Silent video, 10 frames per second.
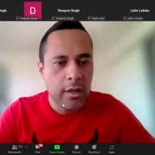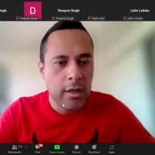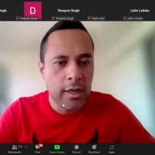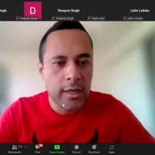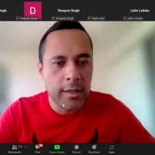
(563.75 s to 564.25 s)

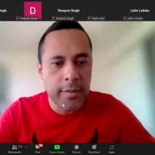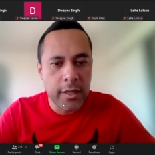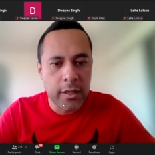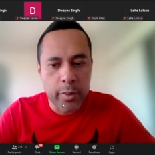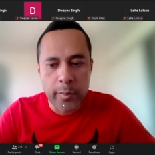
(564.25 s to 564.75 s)
And
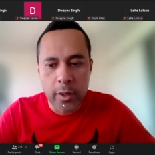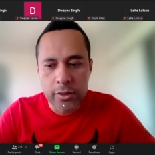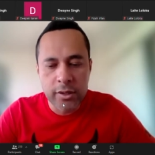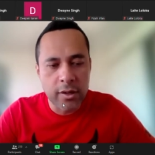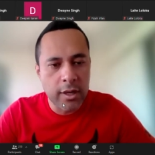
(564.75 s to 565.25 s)
the
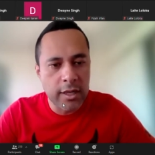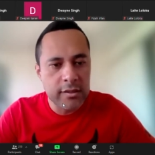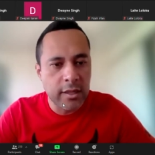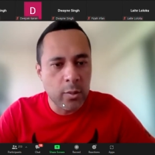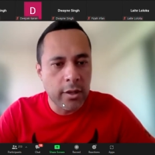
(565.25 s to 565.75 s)
propulsion guys,
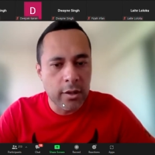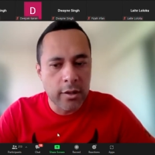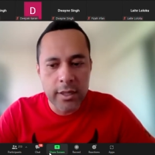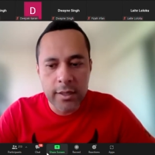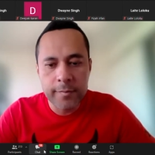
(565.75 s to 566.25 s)
they work on
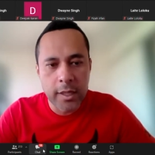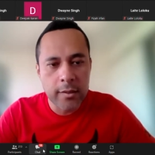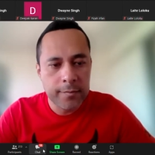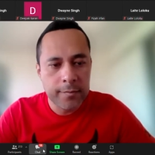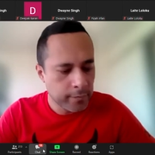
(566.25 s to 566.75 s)
that. Yeah.
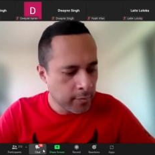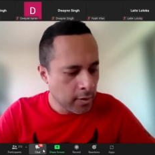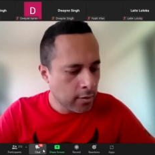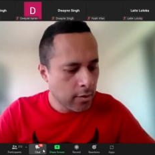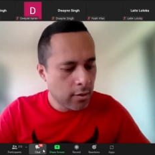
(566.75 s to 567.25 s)

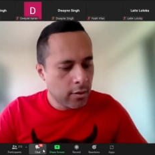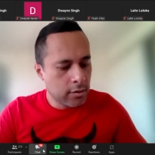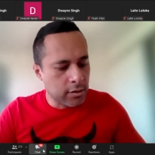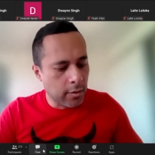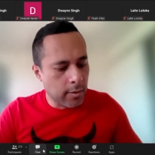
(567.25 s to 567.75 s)

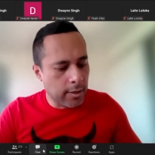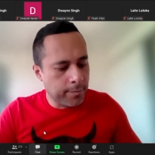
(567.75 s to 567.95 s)
So,